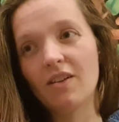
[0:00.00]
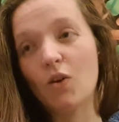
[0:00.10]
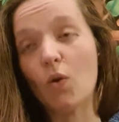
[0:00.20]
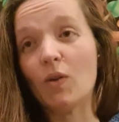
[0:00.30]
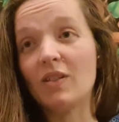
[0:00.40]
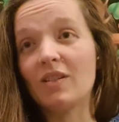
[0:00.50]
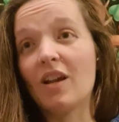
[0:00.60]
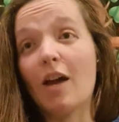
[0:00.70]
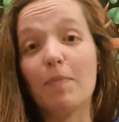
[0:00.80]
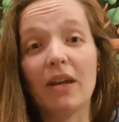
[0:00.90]
no, it's
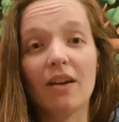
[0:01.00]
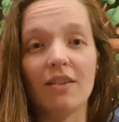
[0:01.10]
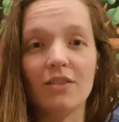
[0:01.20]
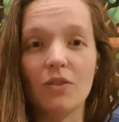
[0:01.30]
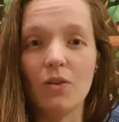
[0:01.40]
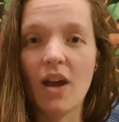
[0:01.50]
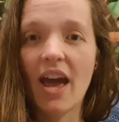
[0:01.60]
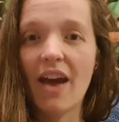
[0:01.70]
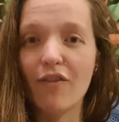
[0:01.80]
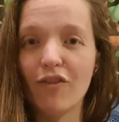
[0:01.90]
not because you don't
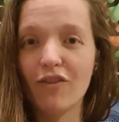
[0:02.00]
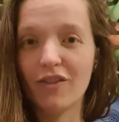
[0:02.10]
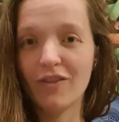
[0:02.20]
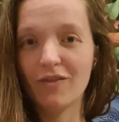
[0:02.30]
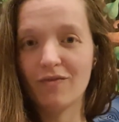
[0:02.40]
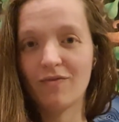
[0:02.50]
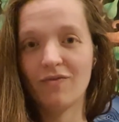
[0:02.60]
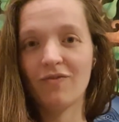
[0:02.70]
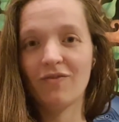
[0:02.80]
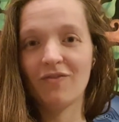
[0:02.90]
have
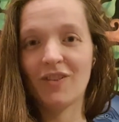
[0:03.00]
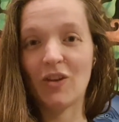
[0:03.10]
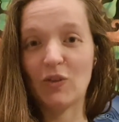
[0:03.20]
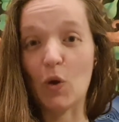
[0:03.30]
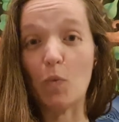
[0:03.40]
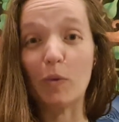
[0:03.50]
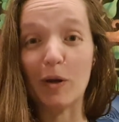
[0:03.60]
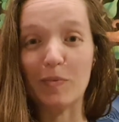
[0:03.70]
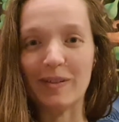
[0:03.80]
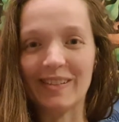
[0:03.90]
a sole
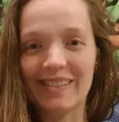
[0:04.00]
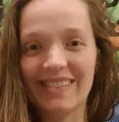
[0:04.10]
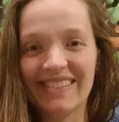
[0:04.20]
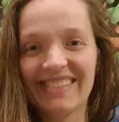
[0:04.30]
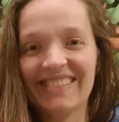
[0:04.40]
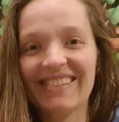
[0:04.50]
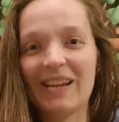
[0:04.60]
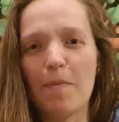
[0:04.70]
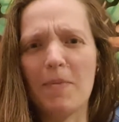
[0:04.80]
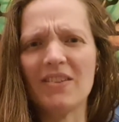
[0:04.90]
purpose,
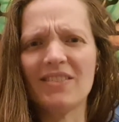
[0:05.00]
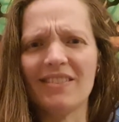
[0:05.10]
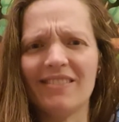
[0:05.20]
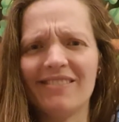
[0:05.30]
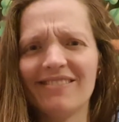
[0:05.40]
a mission.